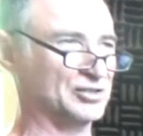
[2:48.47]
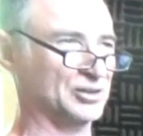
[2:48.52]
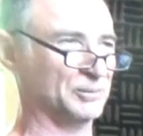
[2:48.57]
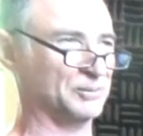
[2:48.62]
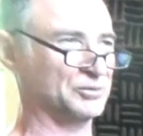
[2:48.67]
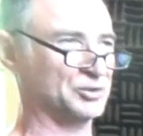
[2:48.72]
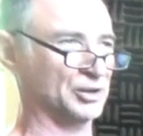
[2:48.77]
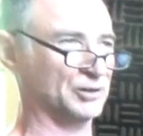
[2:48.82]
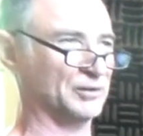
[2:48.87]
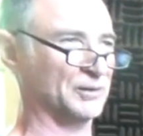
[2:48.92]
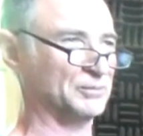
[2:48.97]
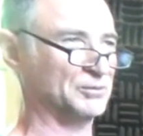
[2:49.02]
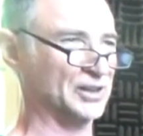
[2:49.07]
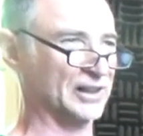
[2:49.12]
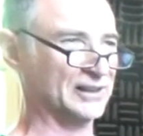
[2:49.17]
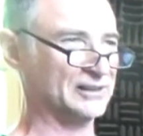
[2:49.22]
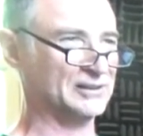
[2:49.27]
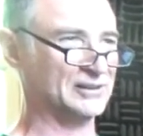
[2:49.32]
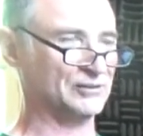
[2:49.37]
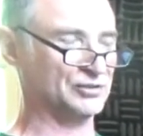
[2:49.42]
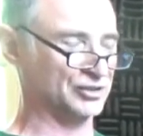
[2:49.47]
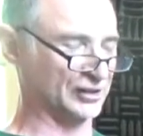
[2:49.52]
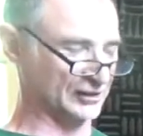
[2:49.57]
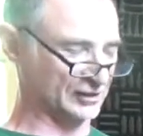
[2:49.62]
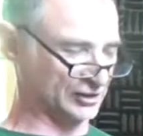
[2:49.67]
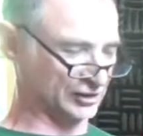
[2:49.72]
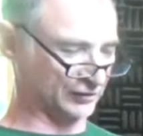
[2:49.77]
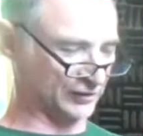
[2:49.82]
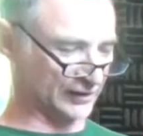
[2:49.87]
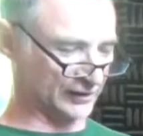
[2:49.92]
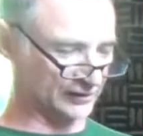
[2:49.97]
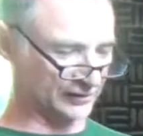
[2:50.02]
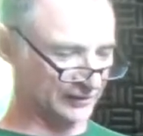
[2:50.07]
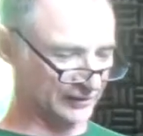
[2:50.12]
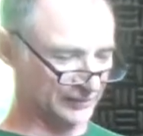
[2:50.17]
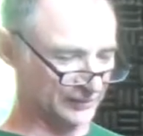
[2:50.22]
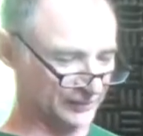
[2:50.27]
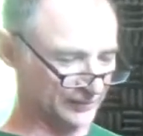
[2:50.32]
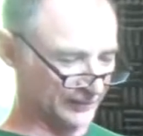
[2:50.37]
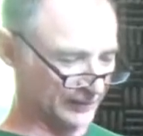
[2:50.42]
some sort of objective sense of it,
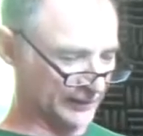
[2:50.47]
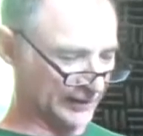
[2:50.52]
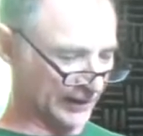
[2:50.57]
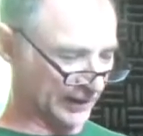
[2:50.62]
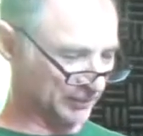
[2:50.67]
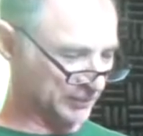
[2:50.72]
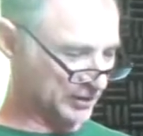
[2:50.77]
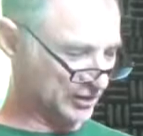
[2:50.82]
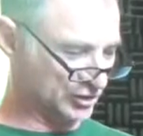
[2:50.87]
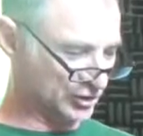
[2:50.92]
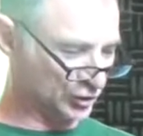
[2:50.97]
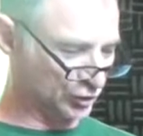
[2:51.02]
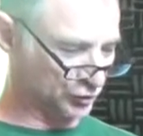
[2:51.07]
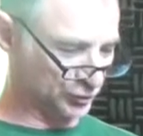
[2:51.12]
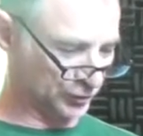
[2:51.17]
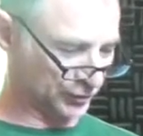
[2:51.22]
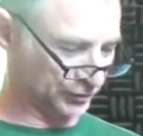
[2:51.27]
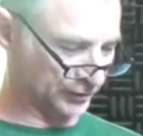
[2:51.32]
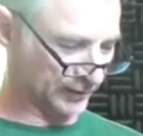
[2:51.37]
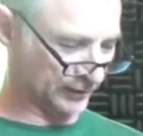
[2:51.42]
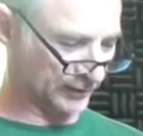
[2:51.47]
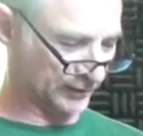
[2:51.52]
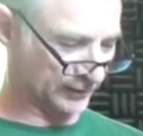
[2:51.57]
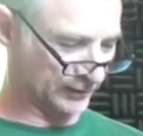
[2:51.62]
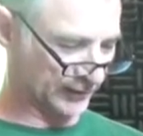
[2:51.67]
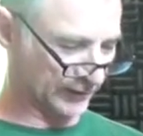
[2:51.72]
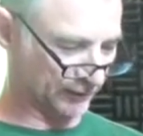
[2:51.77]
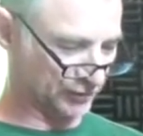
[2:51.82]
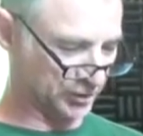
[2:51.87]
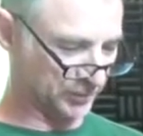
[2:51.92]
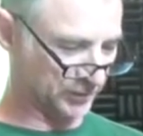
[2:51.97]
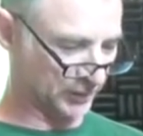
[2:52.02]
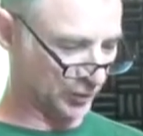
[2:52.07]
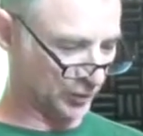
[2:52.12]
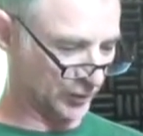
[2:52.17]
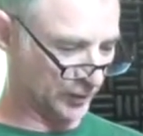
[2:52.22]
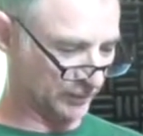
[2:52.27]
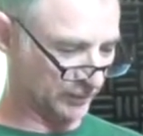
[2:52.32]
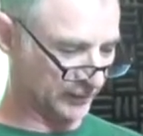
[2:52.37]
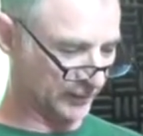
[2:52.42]
it's useful to have some
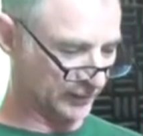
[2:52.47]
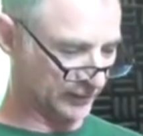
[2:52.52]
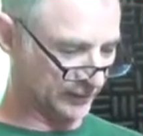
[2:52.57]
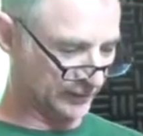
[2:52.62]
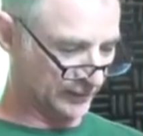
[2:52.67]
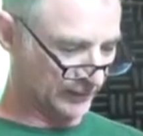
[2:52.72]
equipment.